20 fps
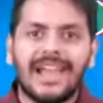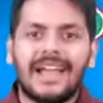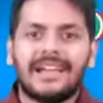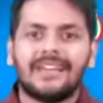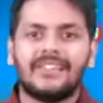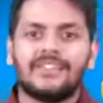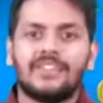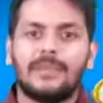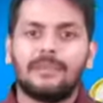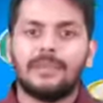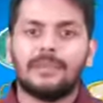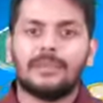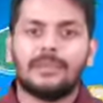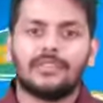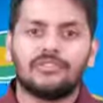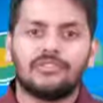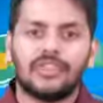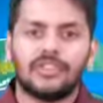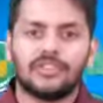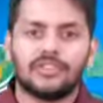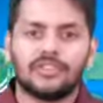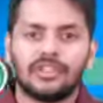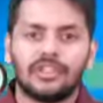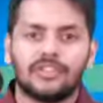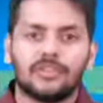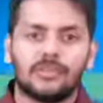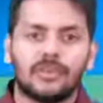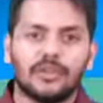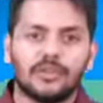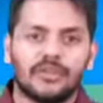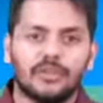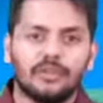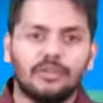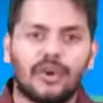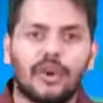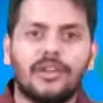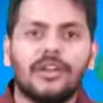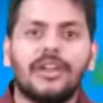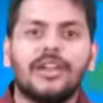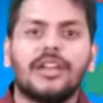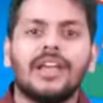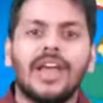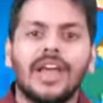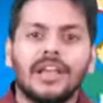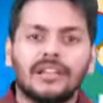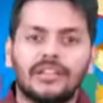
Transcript: And step number 6, it's most important.